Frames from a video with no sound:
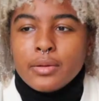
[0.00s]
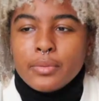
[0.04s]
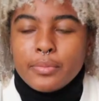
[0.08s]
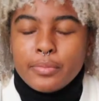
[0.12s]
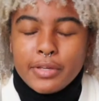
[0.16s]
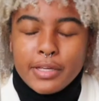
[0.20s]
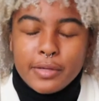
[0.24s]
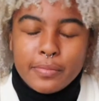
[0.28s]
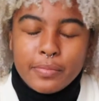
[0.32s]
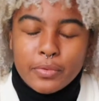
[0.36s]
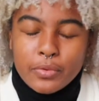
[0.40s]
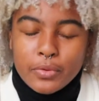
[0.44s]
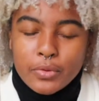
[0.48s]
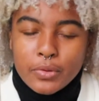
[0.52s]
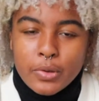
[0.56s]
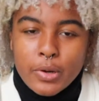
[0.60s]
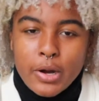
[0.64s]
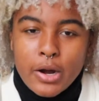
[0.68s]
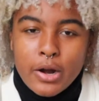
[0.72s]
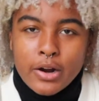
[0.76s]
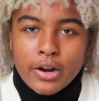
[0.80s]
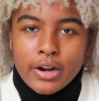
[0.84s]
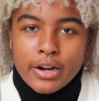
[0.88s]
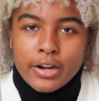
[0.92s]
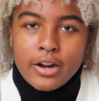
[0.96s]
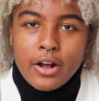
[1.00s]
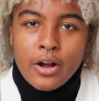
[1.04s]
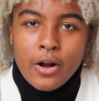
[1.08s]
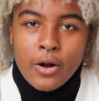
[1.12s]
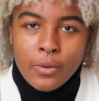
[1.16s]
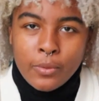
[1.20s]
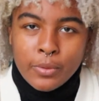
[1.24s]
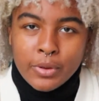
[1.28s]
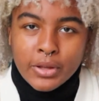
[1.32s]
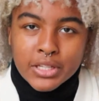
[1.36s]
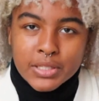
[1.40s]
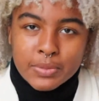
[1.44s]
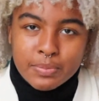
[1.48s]
People aren't
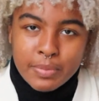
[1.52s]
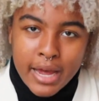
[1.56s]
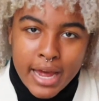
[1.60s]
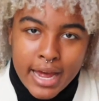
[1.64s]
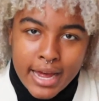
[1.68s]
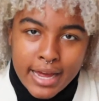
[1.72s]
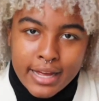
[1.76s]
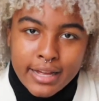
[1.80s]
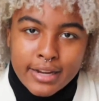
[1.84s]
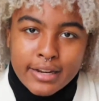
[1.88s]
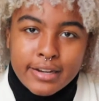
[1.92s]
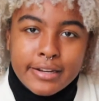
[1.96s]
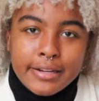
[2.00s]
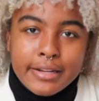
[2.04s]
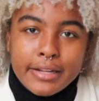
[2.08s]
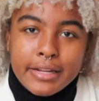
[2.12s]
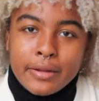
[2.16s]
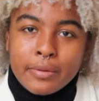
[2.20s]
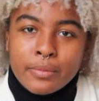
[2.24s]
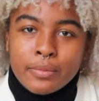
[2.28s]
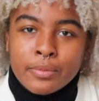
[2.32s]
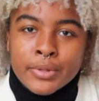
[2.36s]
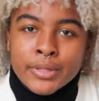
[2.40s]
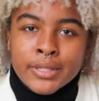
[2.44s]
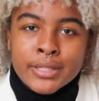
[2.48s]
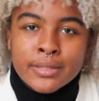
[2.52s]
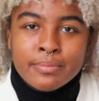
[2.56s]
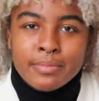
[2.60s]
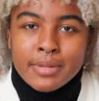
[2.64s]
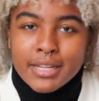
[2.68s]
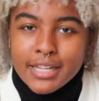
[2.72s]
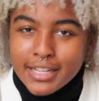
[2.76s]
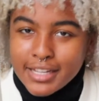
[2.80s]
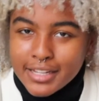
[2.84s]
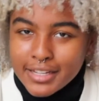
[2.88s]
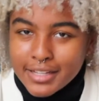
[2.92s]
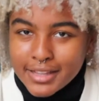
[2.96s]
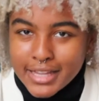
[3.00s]
always bad. It was
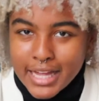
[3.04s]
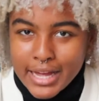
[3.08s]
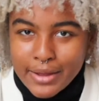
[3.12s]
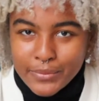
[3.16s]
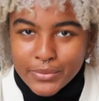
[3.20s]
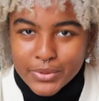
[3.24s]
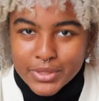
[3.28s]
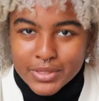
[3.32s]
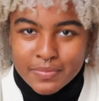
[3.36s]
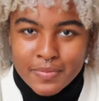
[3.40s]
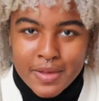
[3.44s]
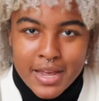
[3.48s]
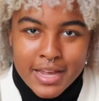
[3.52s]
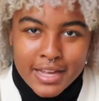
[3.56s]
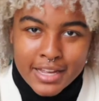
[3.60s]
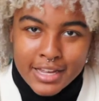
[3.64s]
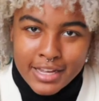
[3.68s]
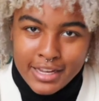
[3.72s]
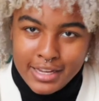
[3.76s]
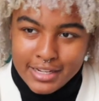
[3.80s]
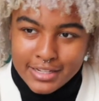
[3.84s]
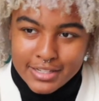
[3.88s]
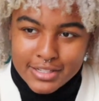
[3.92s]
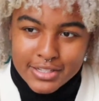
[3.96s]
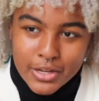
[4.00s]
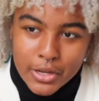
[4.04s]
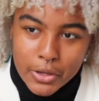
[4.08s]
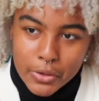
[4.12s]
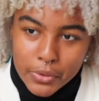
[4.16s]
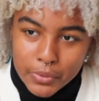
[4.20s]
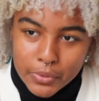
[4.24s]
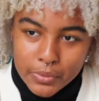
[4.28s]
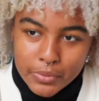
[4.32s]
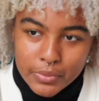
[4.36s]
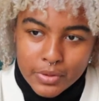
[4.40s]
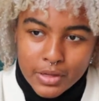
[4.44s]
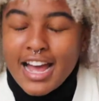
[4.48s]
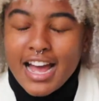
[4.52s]
me that was making it
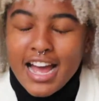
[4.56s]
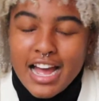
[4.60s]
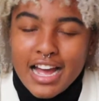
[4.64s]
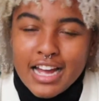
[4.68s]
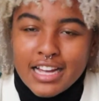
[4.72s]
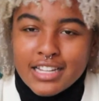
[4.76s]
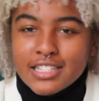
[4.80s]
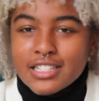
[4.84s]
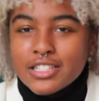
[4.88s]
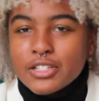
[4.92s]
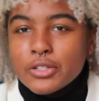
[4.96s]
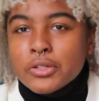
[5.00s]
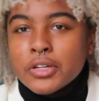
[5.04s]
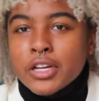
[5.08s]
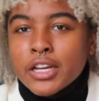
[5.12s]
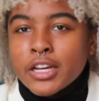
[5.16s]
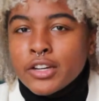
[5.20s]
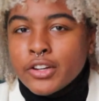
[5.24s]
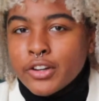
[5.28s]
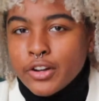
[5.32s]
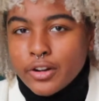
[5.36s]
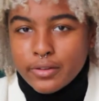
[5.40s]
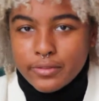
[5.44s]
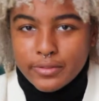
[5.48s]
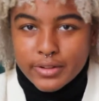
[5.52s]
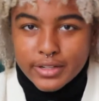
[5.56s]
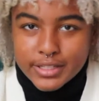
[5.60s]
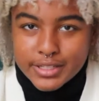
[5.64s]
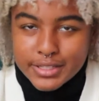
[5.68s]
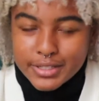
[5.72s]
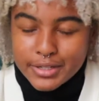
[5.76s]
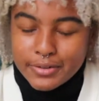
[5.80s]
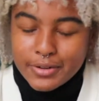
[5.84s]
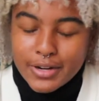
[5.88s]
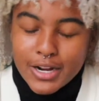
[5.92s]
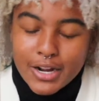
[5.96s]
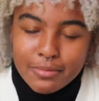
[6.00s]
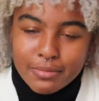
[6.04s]
so. I still get nervous
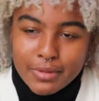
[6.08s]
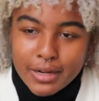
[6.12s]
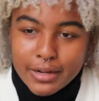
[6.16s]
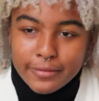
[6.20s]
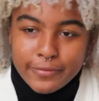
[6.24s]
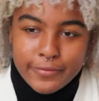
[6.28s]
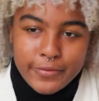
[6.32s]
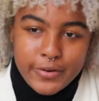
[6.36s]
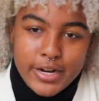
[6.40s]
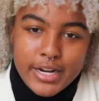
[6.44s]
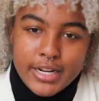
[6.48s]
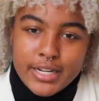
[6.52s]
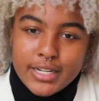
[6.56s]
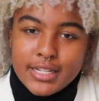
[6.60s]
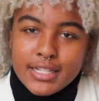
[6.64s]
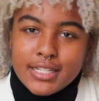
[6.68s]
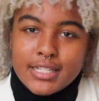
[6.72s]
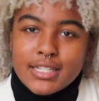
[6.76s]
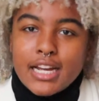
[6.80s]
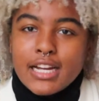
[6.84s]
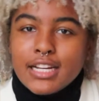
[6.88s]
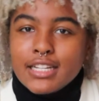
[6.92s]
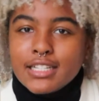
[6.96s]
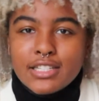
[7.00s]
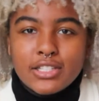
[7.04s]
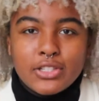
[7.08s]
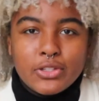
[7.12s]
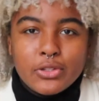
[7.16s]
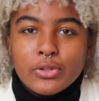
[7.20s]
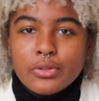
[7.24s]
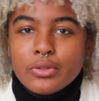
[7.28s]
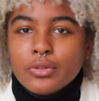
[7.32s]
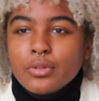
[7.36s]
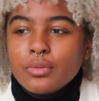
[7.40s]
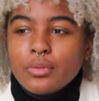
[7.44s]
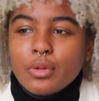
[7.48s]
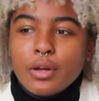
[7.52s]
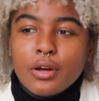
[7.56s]
around my friends. I
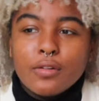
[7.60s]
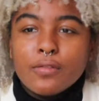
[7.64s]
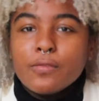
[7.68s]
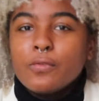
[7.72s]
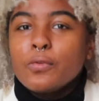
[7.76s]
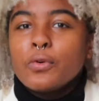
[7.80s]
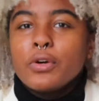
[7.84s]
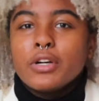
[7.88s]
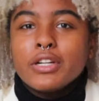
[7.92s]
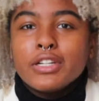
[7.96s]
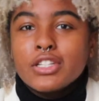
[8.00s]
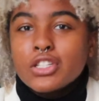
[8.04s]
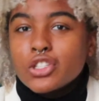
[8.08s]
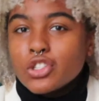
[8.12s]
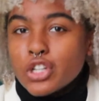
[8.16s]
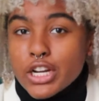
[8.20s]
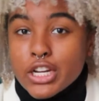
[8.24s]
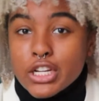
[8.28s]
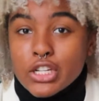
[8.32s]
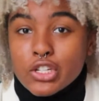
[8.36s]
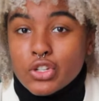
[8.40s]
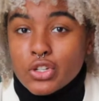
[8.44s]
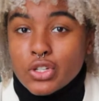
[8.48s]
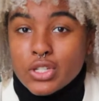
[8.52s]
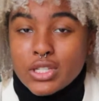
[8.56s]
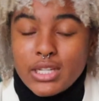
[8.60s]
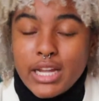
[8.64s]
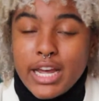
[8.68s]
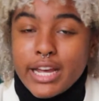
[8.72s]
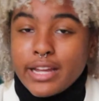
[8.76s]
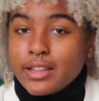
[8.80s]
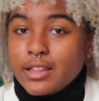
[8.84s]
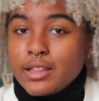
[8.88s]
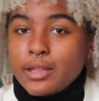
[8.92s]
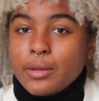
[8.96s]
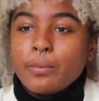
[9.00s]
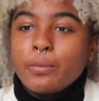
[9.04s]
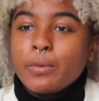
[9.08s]
still avoid strangers
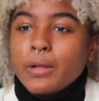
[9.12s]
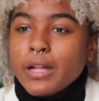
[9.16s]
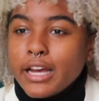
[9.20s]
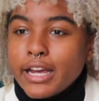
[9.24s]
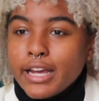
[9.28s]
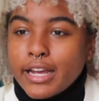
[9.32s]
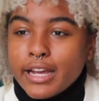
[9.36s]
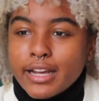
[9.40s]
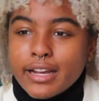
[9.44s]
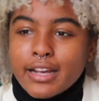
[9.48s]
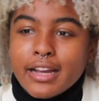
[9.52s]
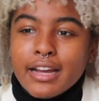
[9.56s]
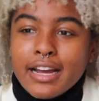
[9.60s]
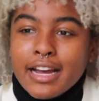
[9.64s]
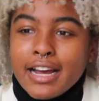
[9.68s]
like the plague.